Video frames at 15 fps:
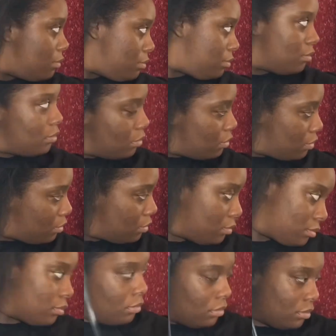It's a
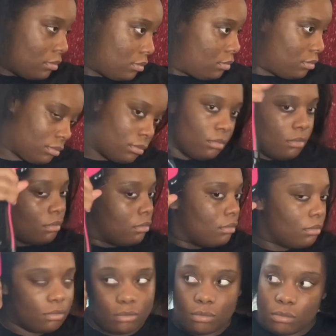brush blow dryer,
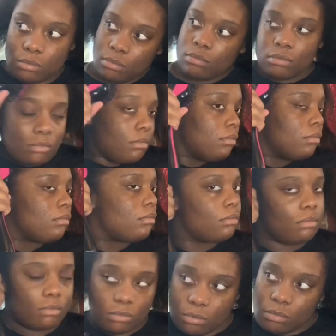so you don't have to
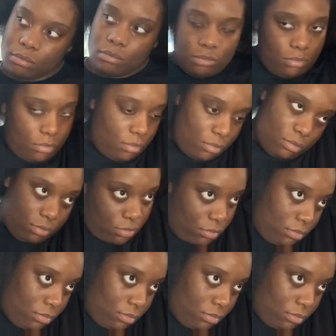have the blow dryer in the